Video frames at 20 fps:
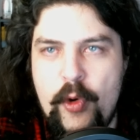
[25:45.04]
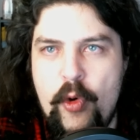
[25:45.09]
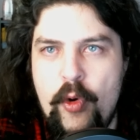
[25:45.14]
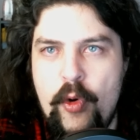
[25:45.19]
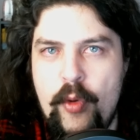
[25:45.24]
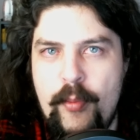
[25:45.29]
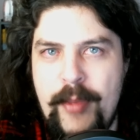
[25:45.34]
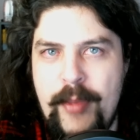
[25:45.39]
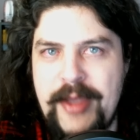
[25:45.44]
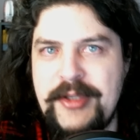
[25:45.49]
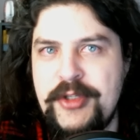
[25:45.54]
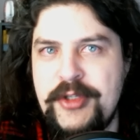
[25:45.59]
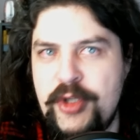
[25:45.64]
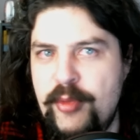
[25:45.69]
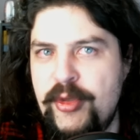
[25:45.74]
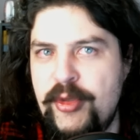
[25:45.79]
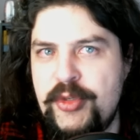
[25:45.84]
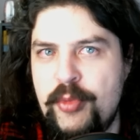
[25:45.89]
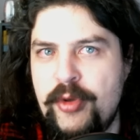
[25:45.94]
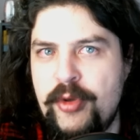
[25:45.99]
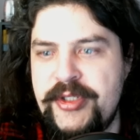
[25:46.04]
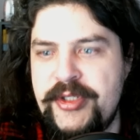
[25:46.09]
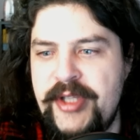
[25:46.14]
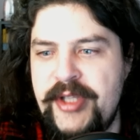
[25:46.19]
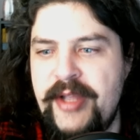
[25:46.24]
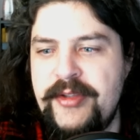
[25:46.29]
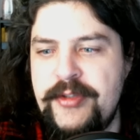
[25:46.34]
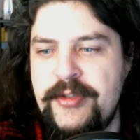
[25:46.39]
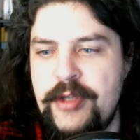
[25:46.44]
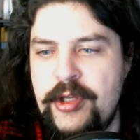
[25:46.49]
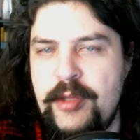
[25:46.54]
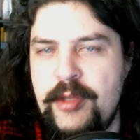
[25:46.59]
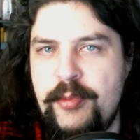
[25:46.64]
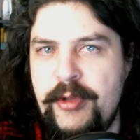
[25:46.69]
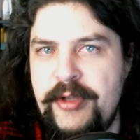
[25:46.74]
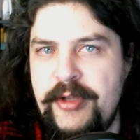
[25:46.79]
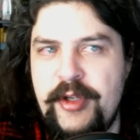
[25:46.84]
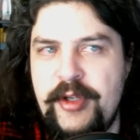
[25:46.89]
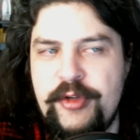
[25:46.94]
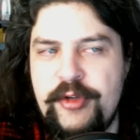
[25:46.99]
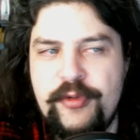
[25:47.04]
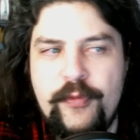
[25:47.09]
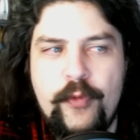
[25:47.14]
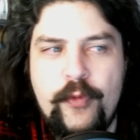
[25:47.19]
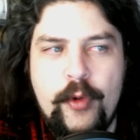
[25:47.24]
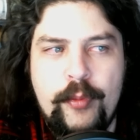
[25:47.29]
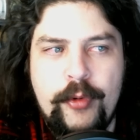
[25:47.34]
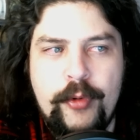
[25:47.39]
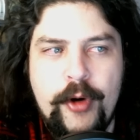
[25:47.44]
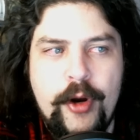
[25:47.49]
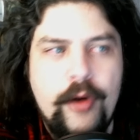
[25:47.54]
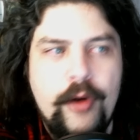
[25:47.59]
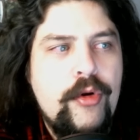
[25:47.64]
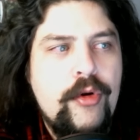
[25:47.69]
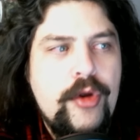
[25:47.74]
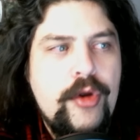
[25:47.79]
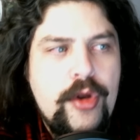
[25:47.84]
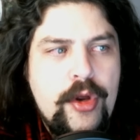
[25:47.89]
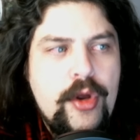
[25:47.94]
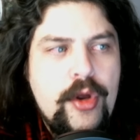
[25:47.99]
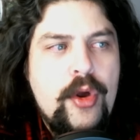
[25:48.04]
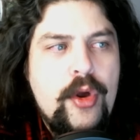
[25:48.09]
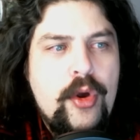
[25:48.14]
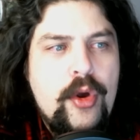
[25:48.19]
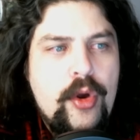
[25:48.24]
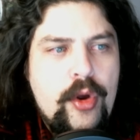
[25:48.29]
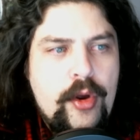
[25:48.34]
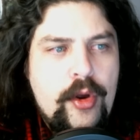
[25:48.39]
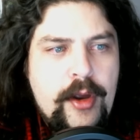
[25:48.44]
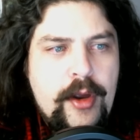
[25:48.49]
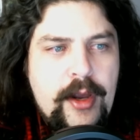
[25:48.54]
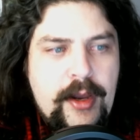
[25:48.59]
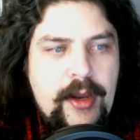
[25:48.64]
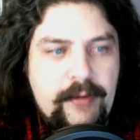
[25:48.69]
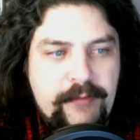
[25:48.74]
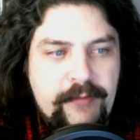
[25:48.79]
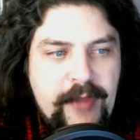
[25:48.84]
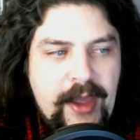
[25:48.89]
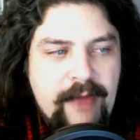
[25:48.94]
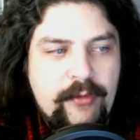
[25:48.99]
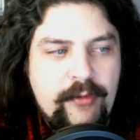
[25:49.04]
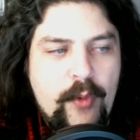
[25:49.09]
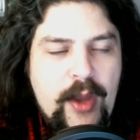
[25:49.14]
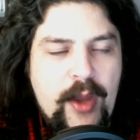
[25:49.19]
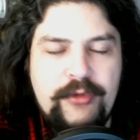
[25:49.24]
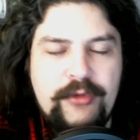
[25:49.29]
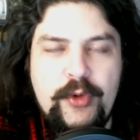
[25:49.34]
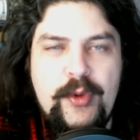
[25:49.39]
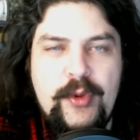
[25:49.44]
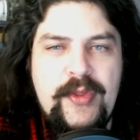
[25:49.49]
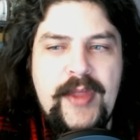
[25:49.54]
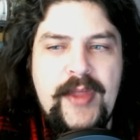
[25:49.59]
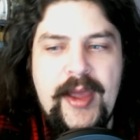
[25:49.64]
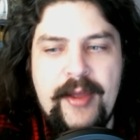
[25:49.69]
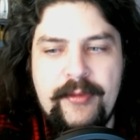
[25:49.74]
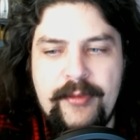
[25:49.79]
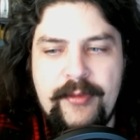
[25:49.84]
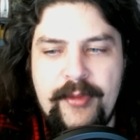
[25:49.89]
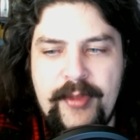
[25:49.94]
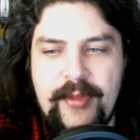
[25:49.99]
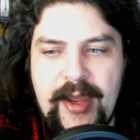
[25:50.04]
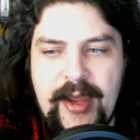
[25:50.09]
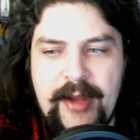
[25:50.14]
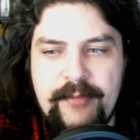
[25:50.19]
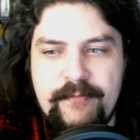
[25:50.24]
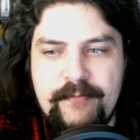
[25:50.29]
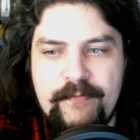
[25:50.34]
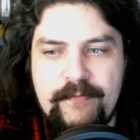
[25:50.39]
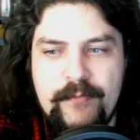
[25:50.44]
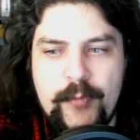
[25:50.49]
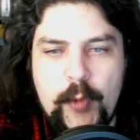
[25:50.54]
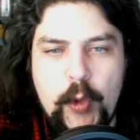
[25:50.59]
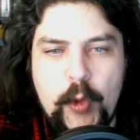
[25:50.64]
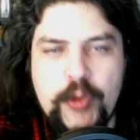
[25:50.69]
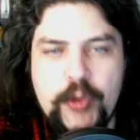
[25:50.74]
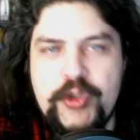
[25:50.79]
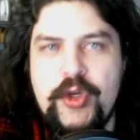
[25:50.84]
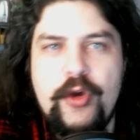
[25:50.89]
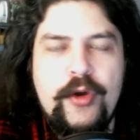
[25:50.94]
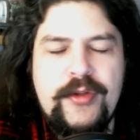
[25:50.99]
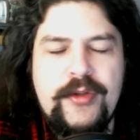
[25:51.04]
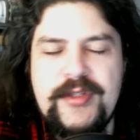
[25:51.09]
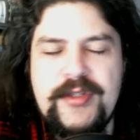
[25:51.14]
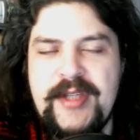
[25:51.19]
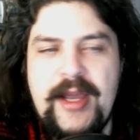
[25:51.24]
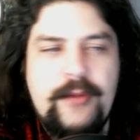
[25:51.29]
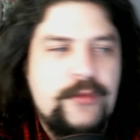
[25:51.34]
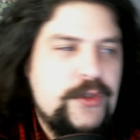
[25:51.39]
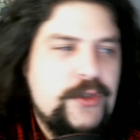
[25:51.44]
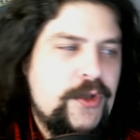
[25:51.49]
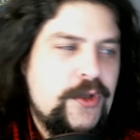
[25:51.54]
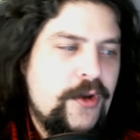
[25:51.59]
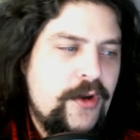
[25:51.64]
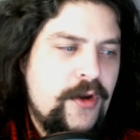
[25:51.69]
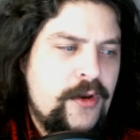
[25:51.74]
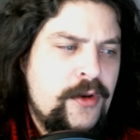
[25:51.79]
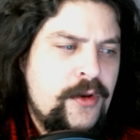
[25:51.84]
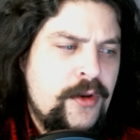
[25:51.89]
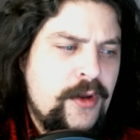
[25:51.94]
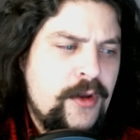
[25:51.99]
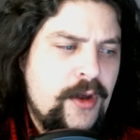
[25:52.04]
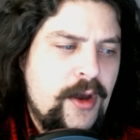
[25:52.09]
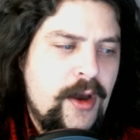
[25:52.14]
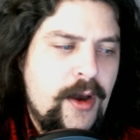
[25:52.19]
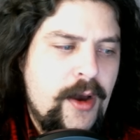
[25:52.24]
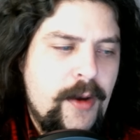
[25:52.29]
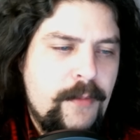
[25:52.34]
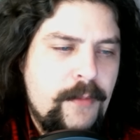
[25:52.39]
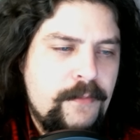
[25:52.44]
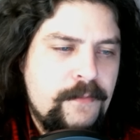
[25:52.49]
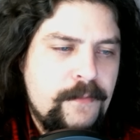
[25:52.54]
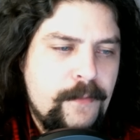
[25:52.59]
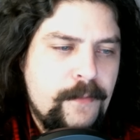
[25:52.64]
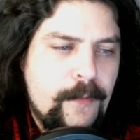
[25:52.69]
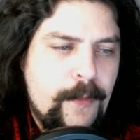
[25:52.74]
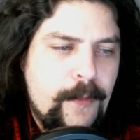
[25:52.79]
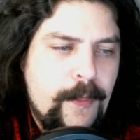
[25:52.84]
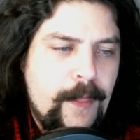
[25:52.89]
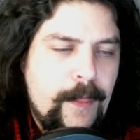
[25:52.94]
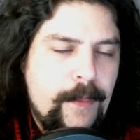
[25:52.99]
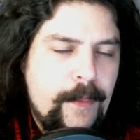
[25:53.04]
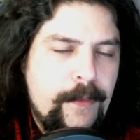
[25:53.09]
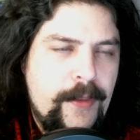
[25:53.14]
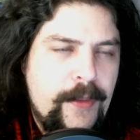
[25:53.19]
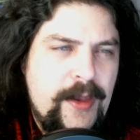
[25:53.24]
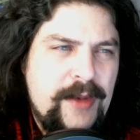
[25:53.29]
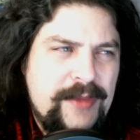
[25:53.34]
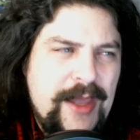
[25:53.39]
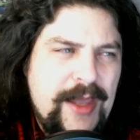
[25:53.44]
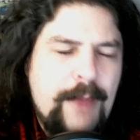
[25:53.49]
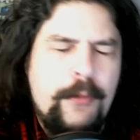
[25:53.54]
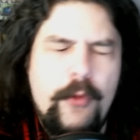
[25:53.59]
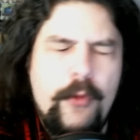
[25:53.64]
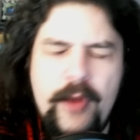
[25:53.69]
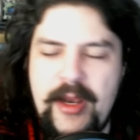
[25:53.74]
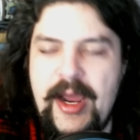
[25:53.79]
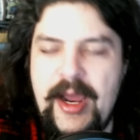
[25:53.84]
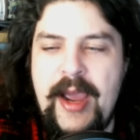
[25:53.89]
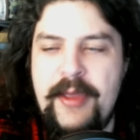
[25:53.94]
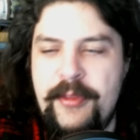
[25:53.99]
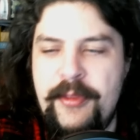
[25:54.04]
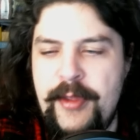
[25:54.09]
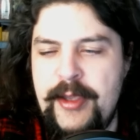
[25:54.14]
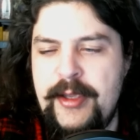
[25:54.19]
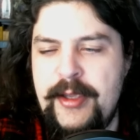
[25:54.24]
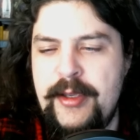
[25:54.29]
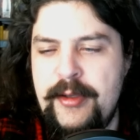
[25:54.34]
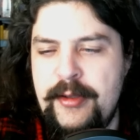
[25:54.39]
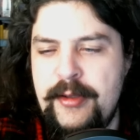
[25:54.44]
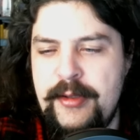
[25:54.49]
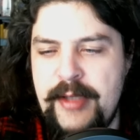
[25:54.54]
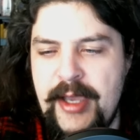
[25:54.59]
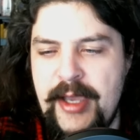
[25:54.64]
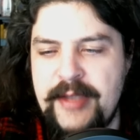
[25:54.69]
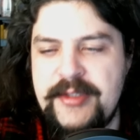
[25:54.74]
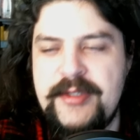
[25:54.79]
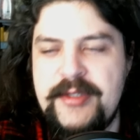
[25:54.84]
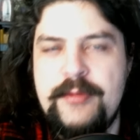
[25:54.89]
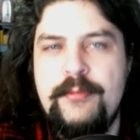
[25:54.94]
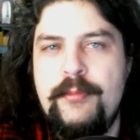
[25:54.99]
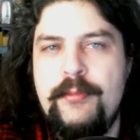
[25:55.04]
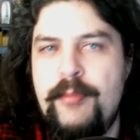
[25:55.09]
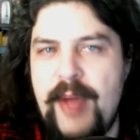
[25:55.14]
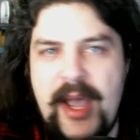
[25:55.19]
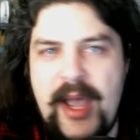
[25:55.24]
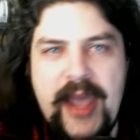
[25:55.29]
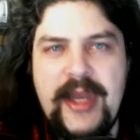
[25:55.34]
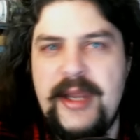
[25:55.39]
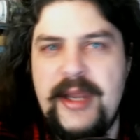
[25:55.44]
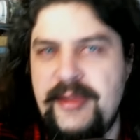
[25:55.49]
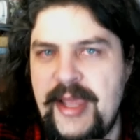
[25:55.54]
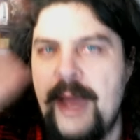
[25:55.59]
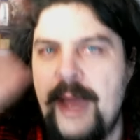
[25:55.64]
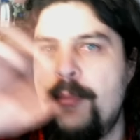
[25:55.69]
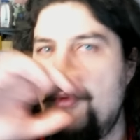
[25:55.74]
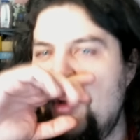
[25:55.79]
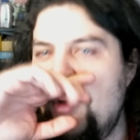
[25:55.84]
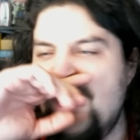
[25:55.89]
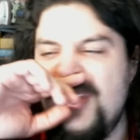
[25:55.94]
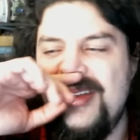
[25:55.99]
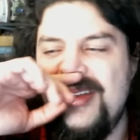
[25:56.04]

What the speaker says: makes so much more sense on the PlayStation 4 Pro. If they have a way of doing that looks good, sounds good, then at that point, I think, yes, buy in at that point.